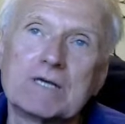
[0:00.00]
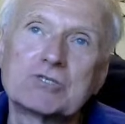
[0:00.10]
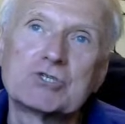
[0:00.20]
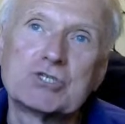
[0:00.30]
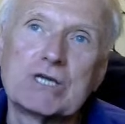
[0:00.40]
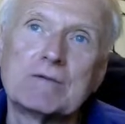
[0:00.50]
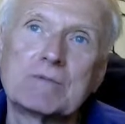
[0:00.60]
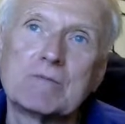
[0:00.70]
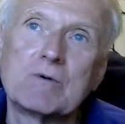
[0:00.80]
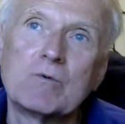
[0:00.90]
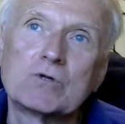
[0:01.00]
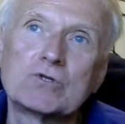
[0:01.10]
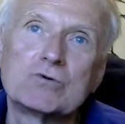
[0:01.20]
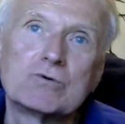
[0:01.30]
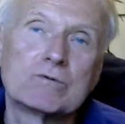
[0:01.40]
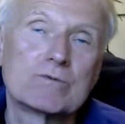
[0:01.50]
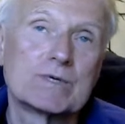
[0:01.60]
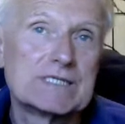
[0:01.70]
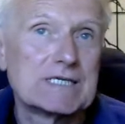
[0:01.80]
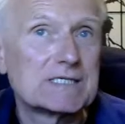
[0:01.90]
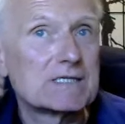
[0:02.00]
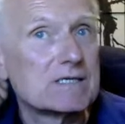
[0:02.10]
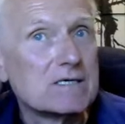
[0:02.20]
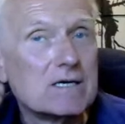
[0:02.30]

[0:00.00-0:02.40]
much shaped about what you resist